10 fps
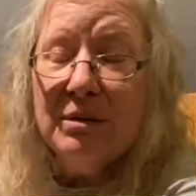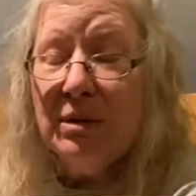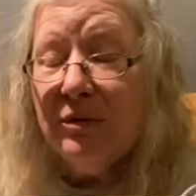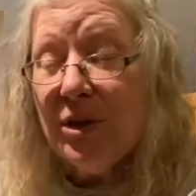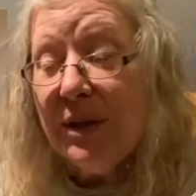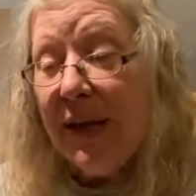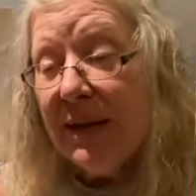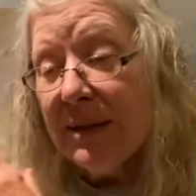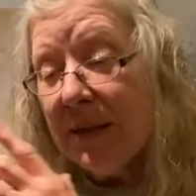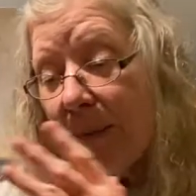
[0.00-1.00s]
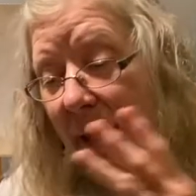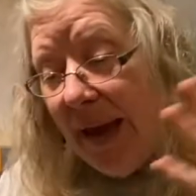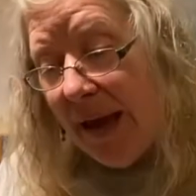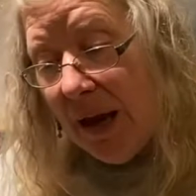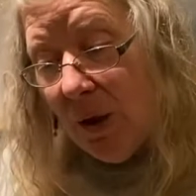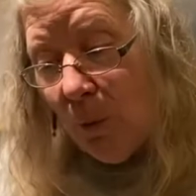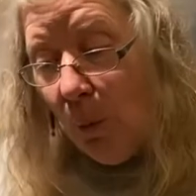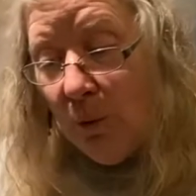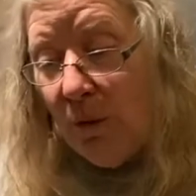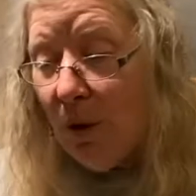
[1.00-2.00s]
So if she takes the egg
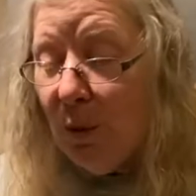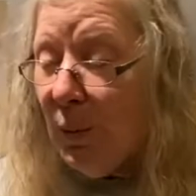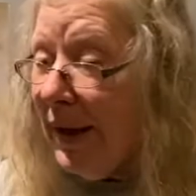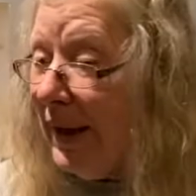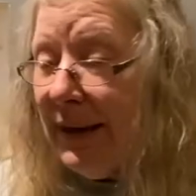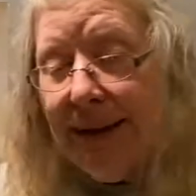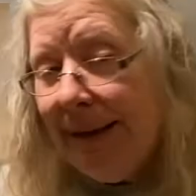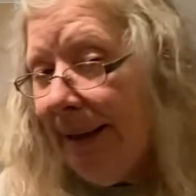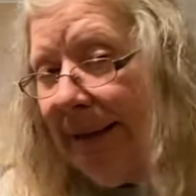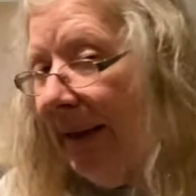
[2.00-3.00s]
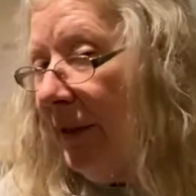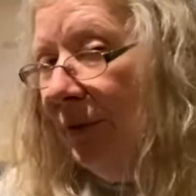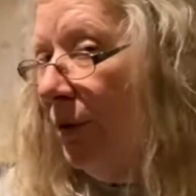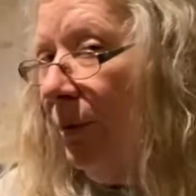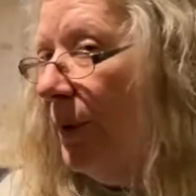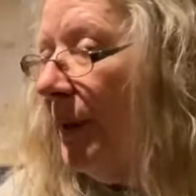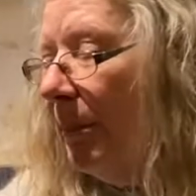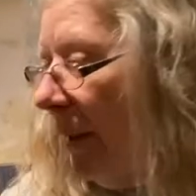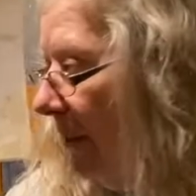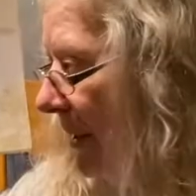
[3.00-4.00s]
far away, they don't know where the
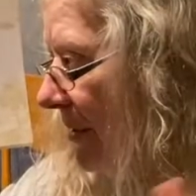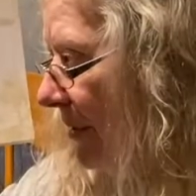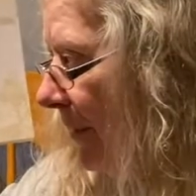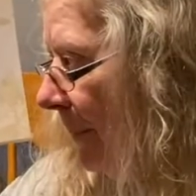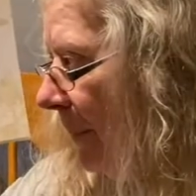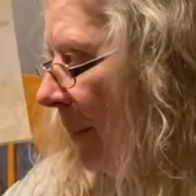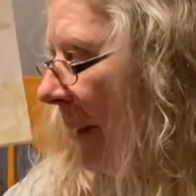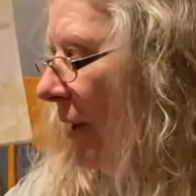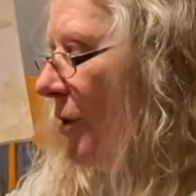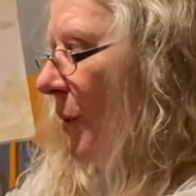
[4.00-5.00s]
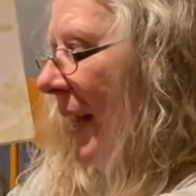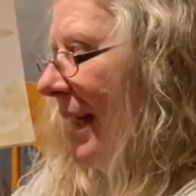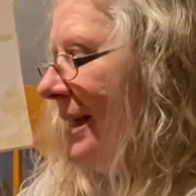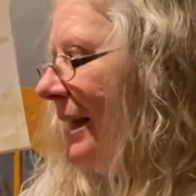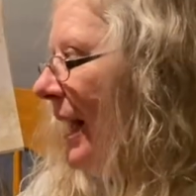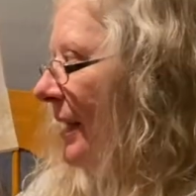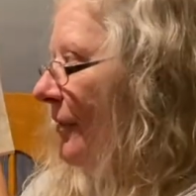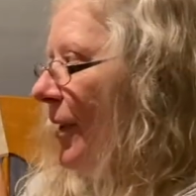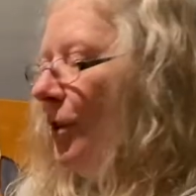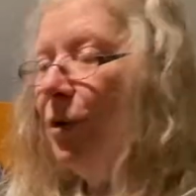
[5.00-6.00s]
babies are. So it has a lot
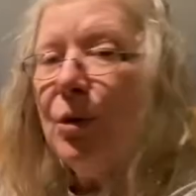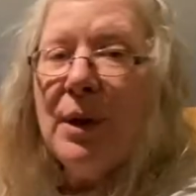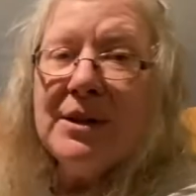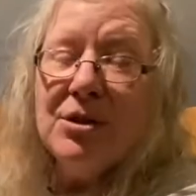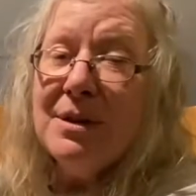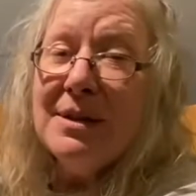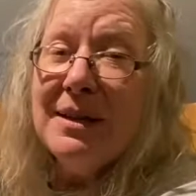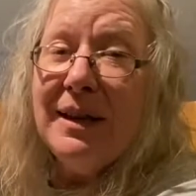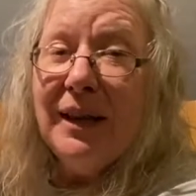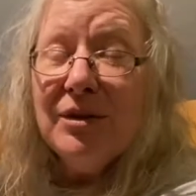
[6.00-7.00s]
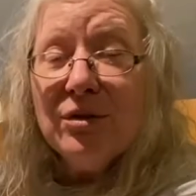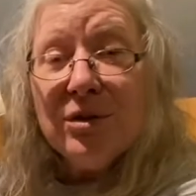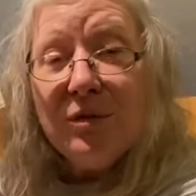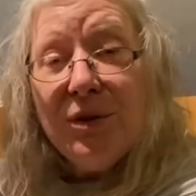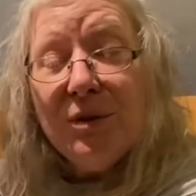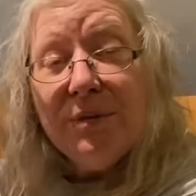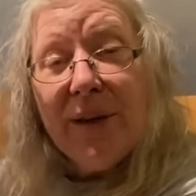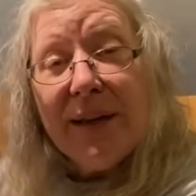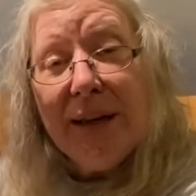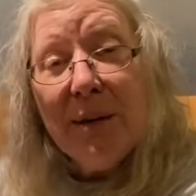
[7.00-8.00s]
of other questions and answers for you to
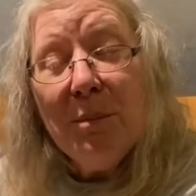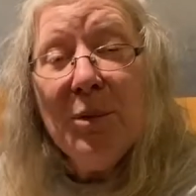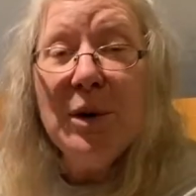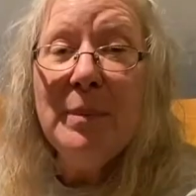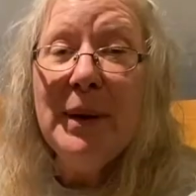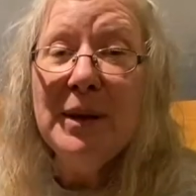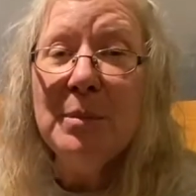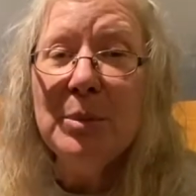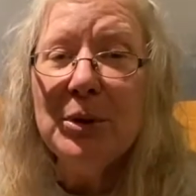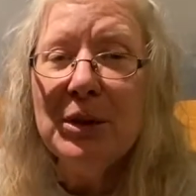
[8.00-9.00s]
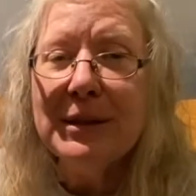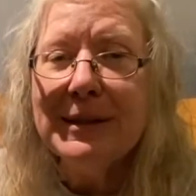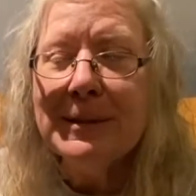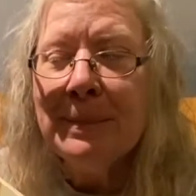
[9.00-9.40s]
find out more about the birds.